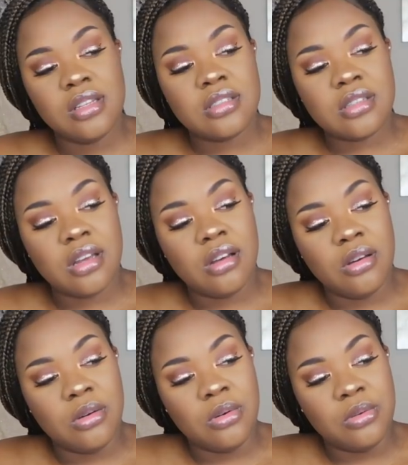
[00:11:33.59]

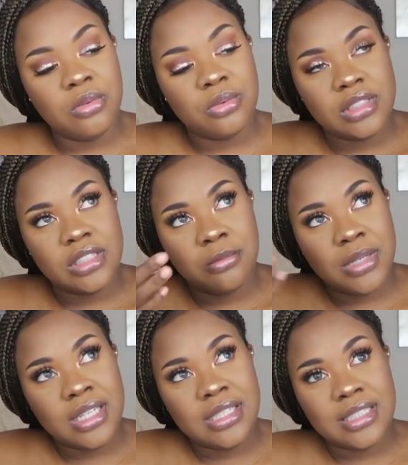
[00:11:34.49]
So the
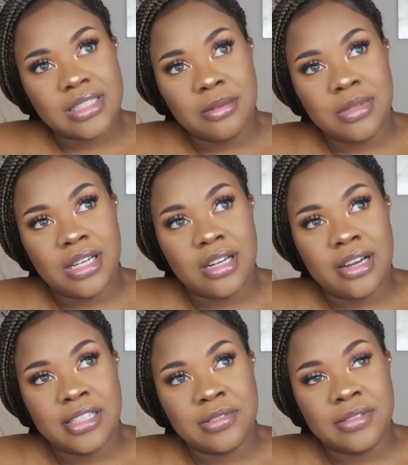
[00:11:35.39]
money that's coming out of our
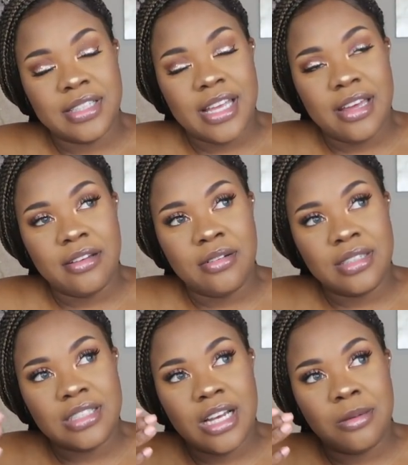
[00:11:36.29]
house for that,
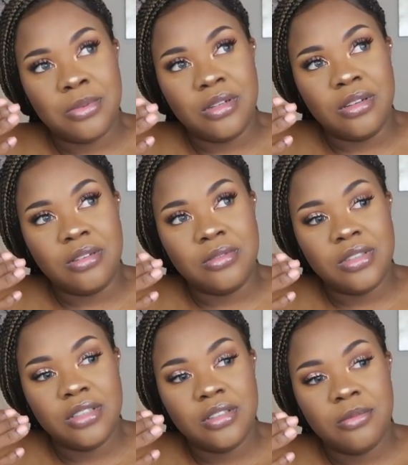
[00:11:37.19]
on top of